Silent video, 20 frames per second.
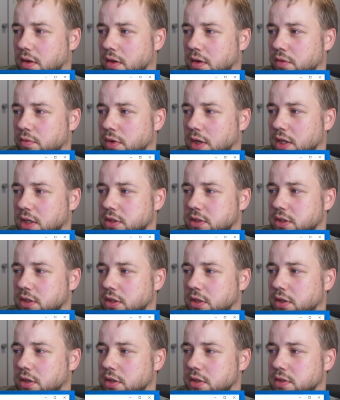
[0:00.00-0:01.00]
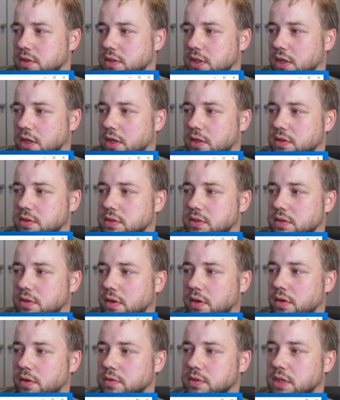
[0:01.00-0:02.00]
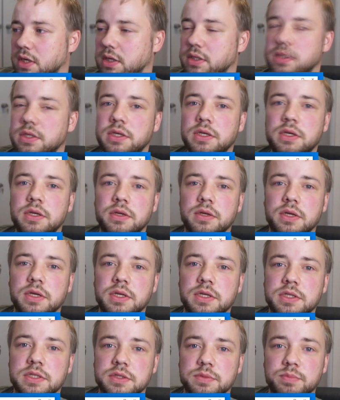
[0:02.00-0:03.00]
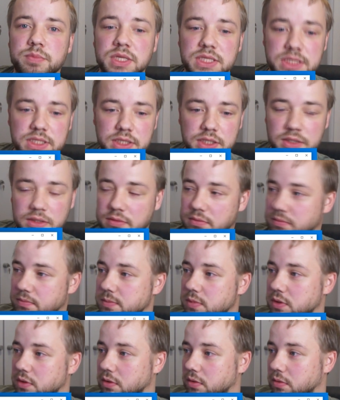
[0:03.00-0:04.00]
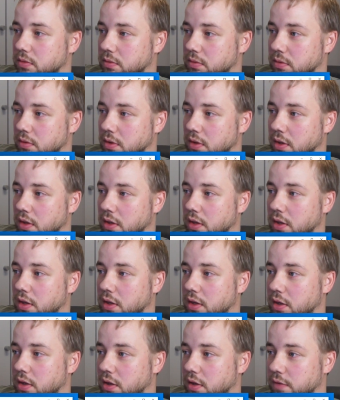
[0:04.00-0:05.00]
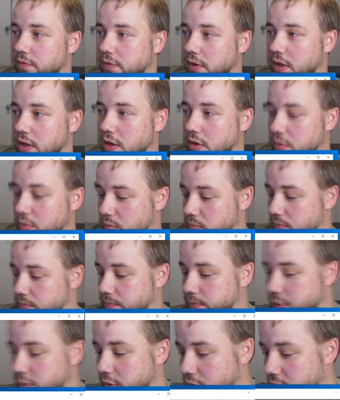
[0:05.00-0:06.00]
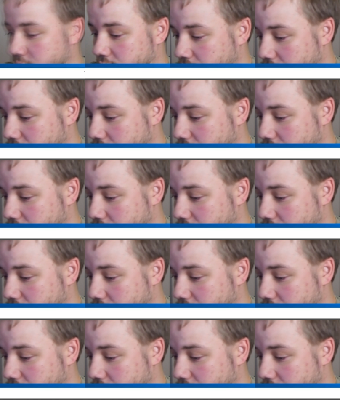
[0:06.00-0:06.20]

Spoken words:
in reality here stands user ID is missing. So if I now put